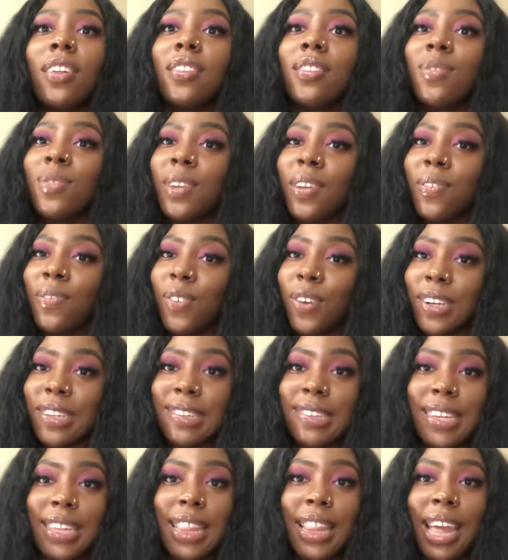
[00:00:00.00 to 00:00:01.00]

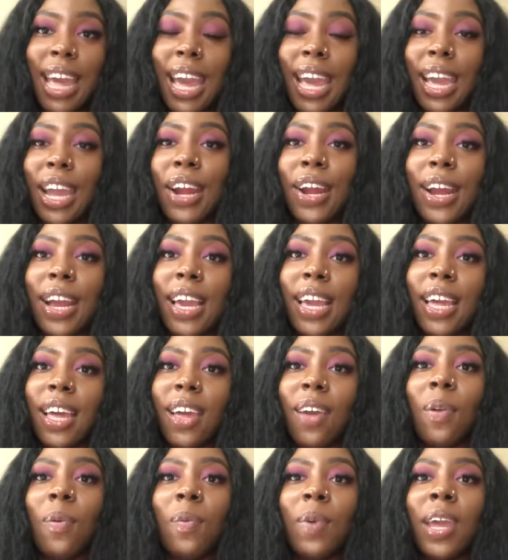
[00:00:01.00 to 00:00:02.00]
2014, that
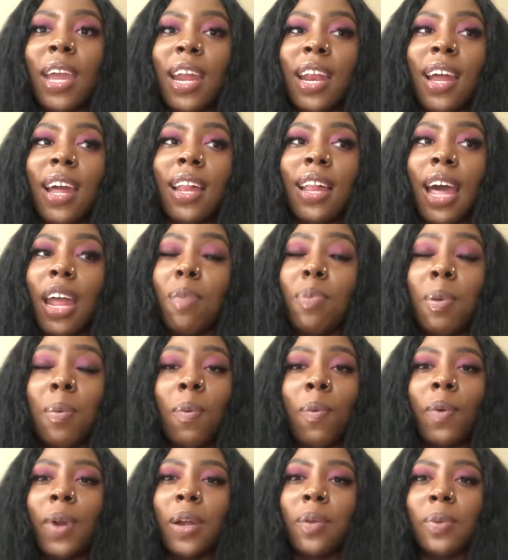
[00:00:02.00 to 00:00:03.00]
area when a lot of
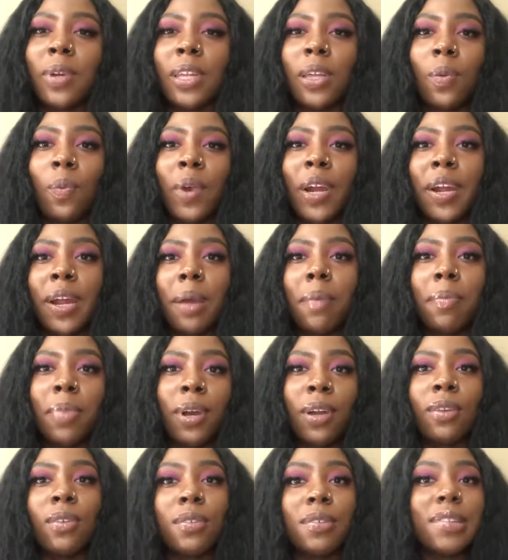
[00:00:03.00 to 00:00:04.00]
people weren't really wearing
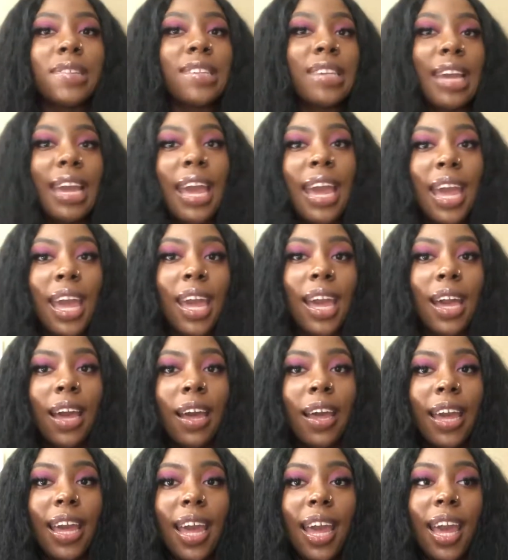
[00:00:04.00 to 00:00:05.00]
bundles yet.
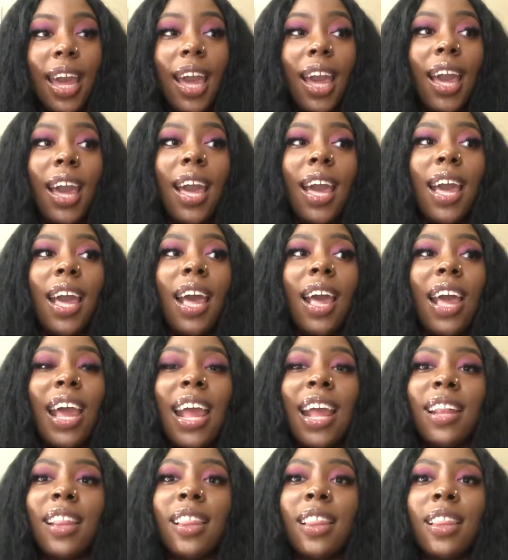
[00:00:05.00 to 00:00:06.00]

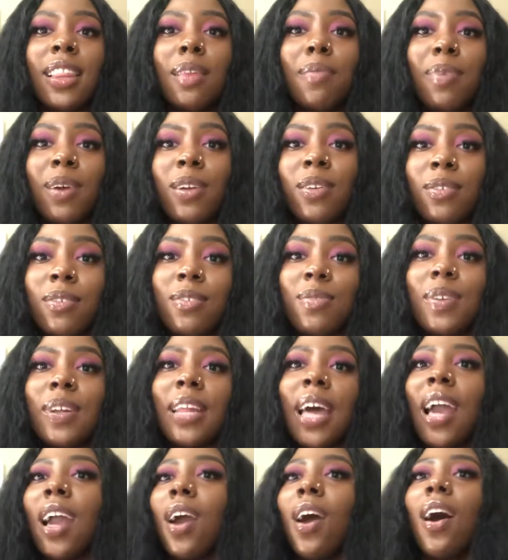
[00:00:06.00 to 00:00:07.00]
And the bundles were
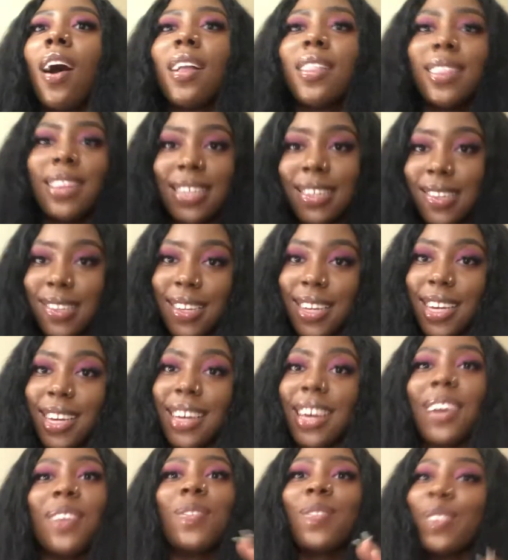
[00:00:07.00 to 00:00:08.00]
like
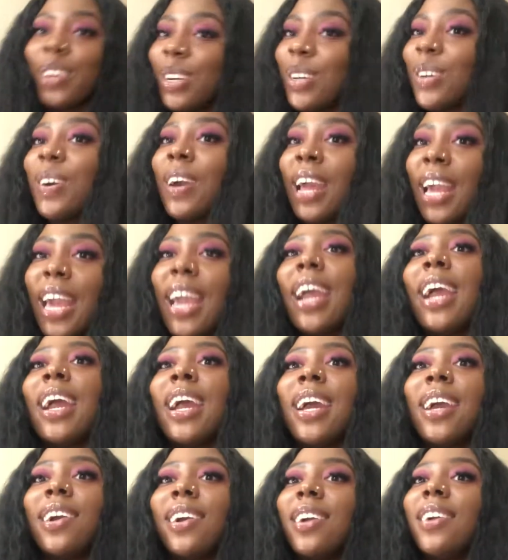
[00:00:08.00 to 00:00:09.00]
authentic and real
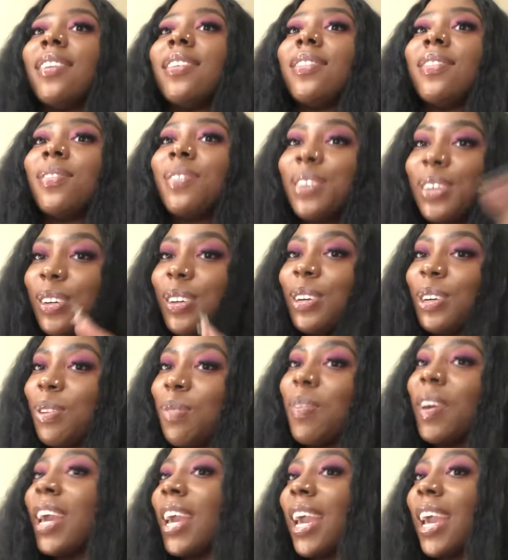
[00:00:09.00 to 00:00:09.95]
hair, real human